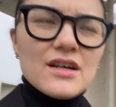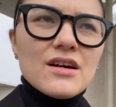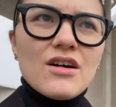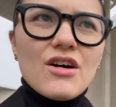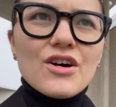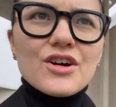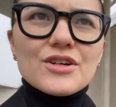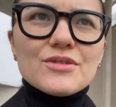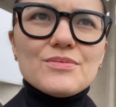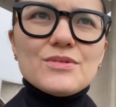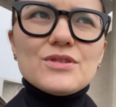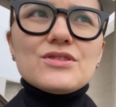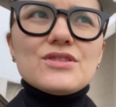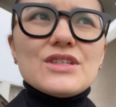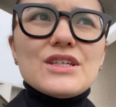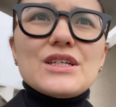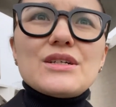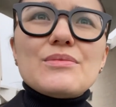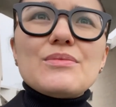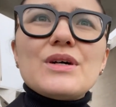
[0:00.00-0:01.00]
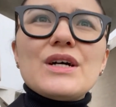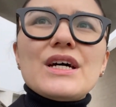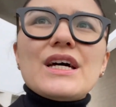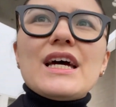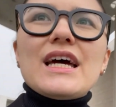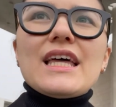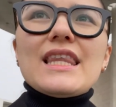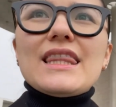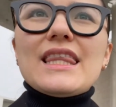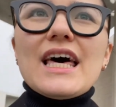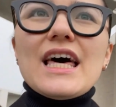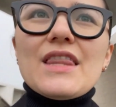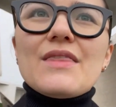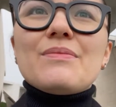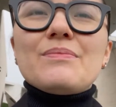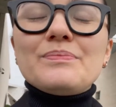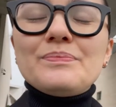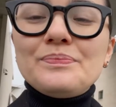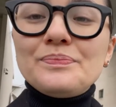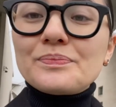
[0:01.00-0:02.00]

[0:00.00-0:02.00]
Art Museum, and then